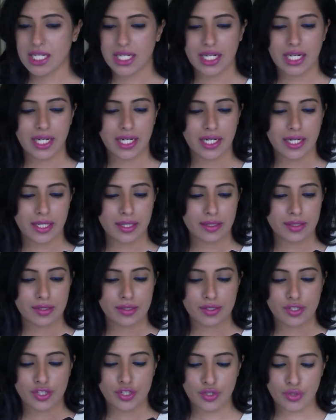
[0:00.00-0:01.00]

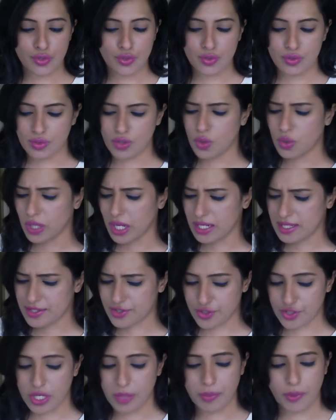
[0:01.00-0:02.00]
last
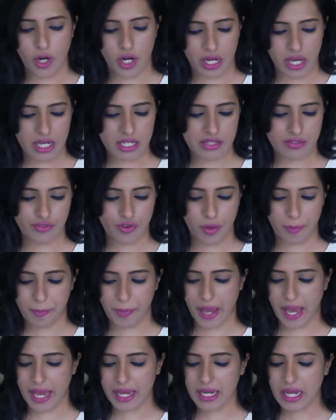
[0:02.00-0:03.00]
three products from
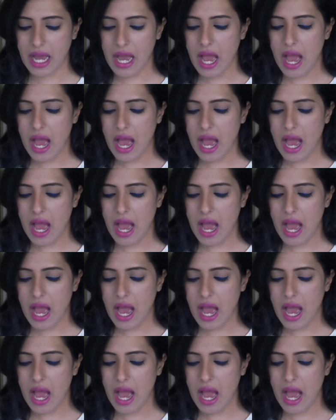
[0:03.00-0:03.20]
PAC.